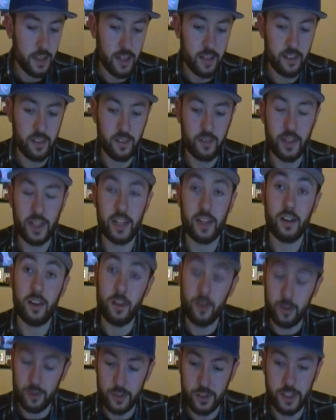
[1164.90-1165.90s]
as in uh, like an
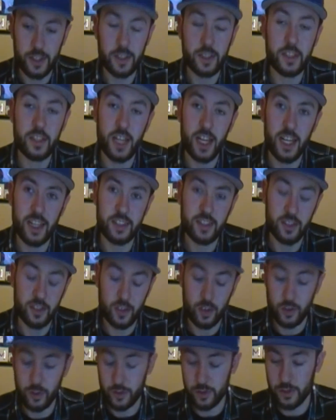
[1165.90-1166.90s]
alternate cost,
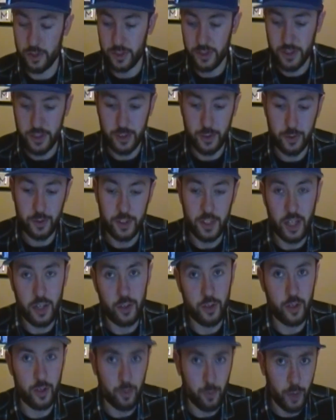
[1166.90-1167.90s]
an alternate suit that
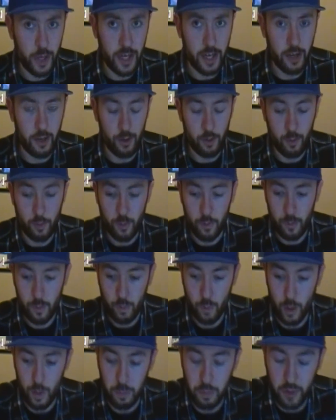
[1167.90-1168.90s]
you could wear
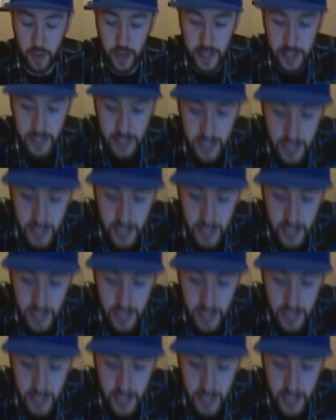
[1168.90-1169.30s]
while playing the